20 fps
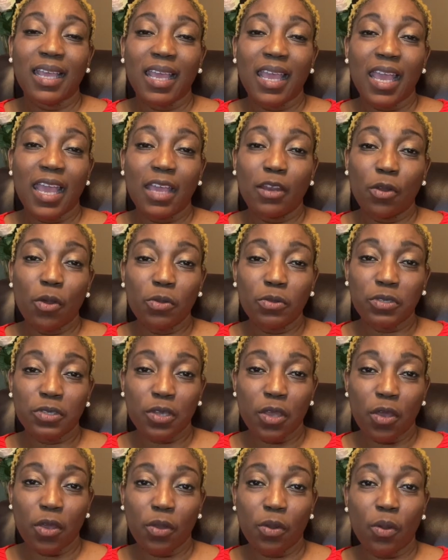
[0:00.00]
and
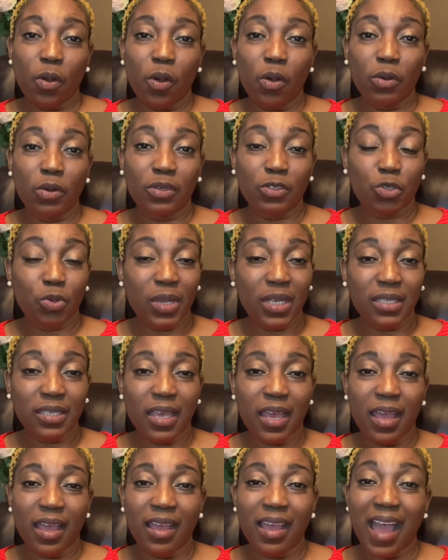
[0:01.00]
also on
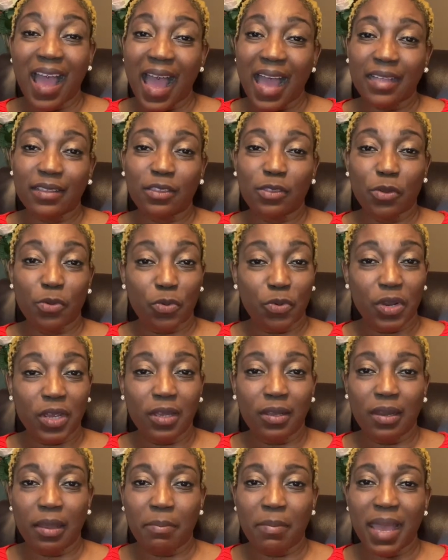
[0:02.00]
Twitter at The
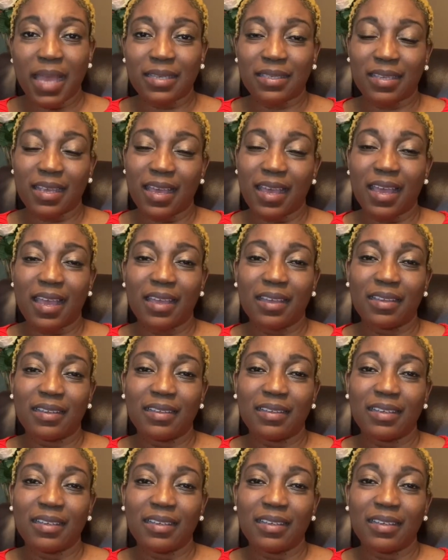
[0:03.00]
Real Ameze,